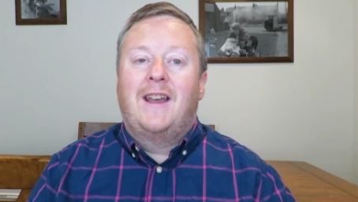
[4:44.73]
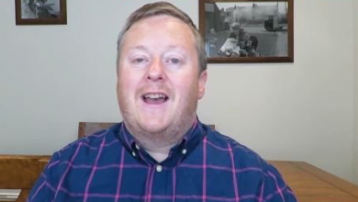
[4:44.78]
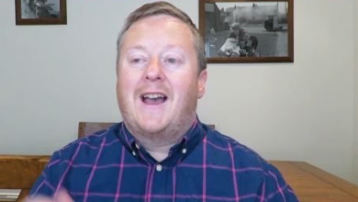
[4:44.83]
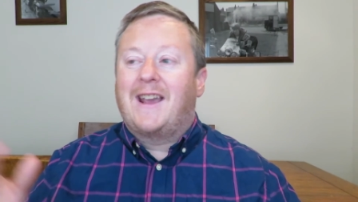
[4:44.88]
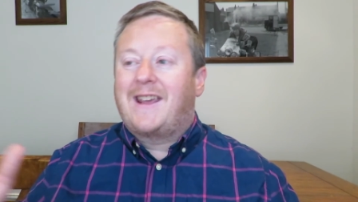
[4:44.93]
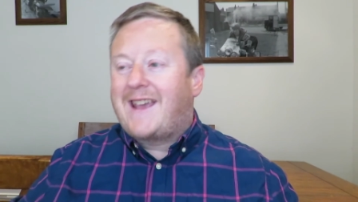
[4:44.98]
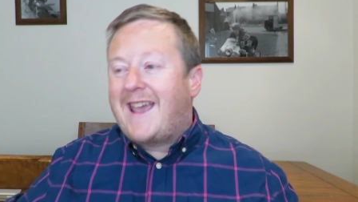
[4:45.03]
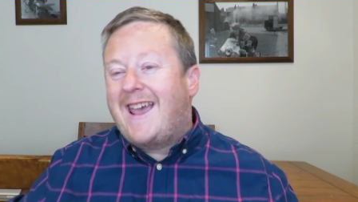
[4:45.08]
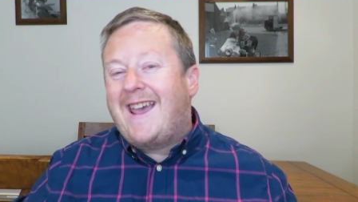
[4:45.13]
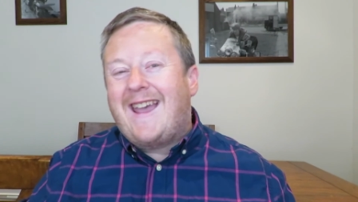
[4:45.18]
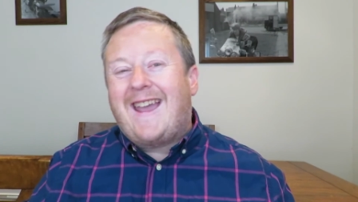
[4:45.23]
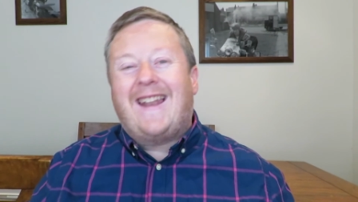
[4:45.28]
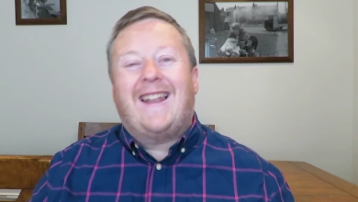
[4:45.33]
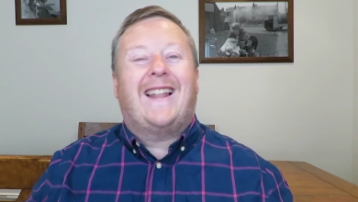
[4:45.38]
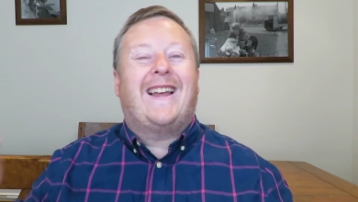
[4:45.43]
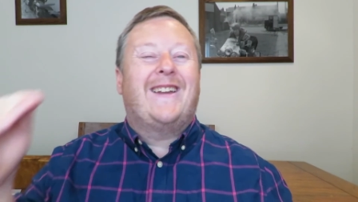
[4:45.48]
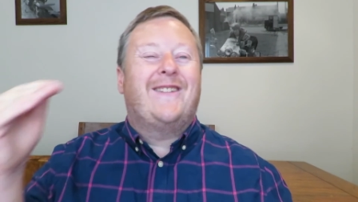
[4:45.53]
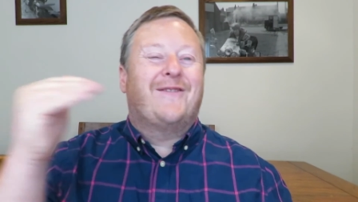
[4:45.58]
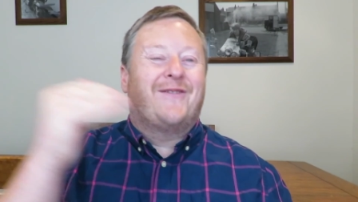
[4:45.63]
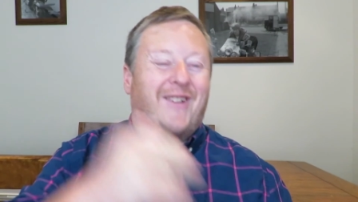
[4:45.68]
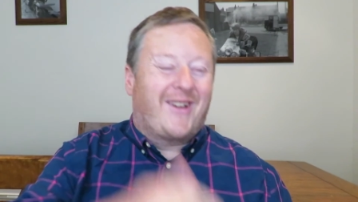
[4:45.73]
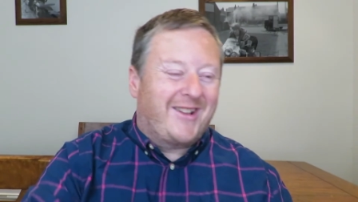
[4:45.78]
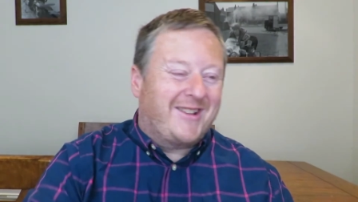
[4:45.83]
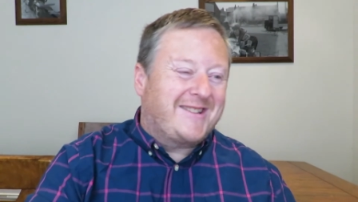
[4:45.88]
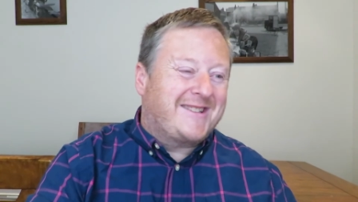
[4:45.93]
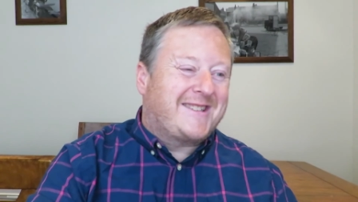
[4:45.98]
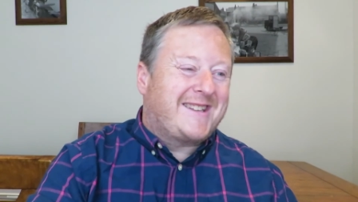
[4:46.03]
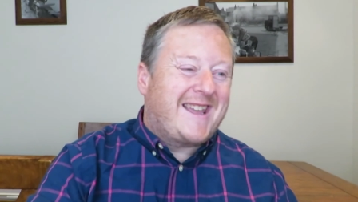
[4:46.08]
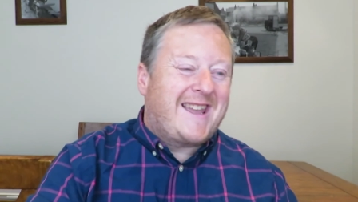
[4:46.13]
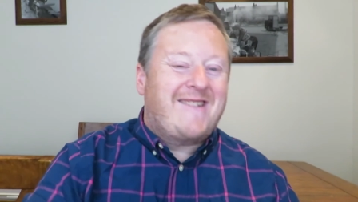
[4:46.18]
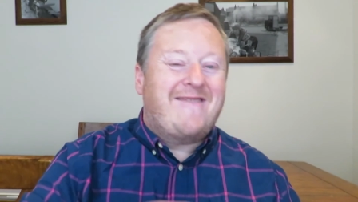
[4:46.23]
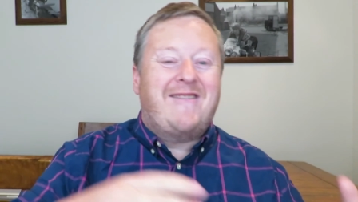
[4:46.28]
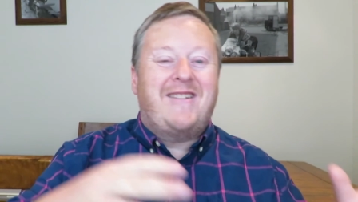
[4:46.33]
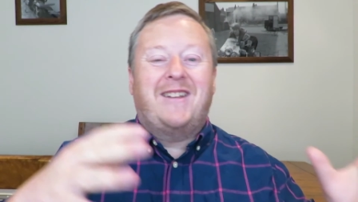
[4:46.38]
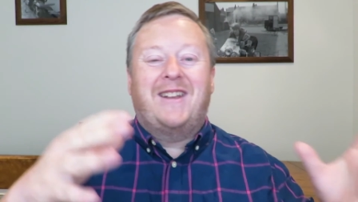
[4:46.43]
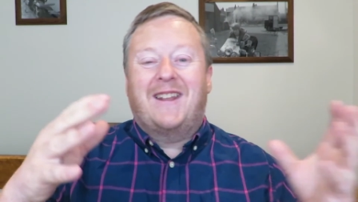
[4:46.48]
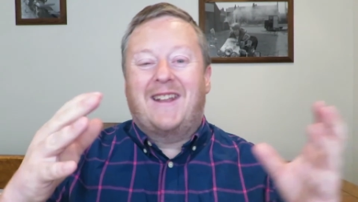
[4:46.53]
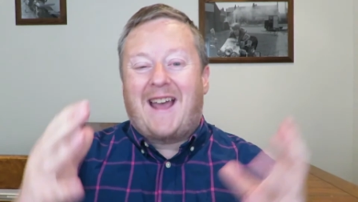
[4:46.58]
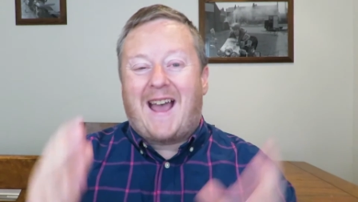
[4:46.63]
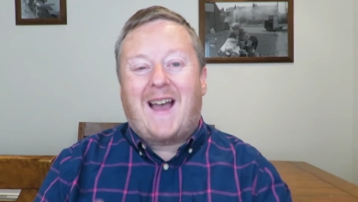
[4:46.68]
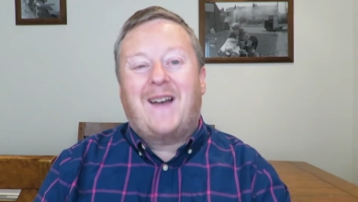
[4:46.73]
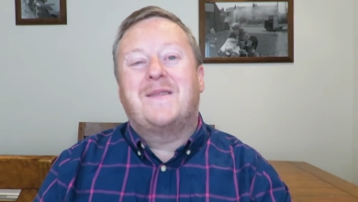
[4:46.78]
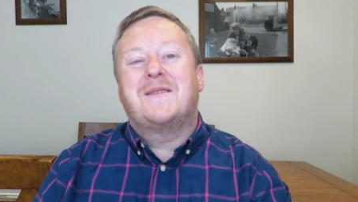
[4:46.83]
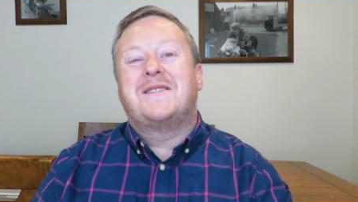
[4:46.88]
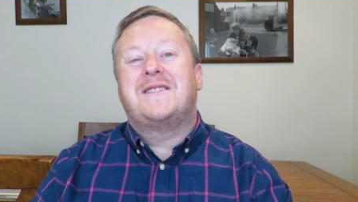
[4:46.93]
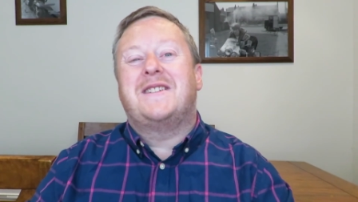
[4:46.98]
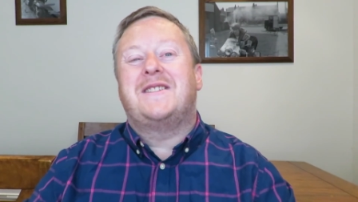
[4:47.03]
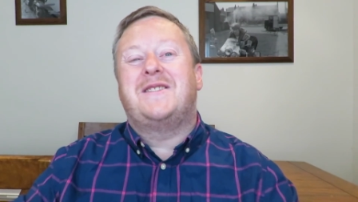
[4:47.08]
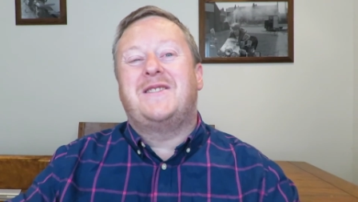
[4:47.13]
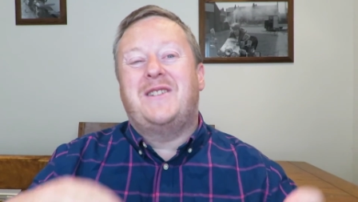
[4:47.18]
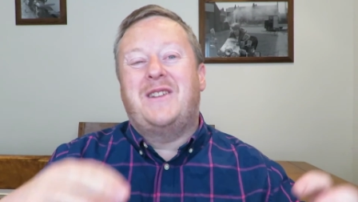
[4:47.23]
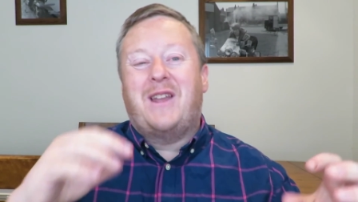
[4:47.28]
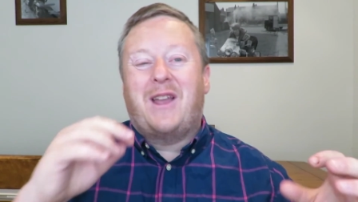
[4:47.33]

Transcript: Again, like volunteering and house sitting,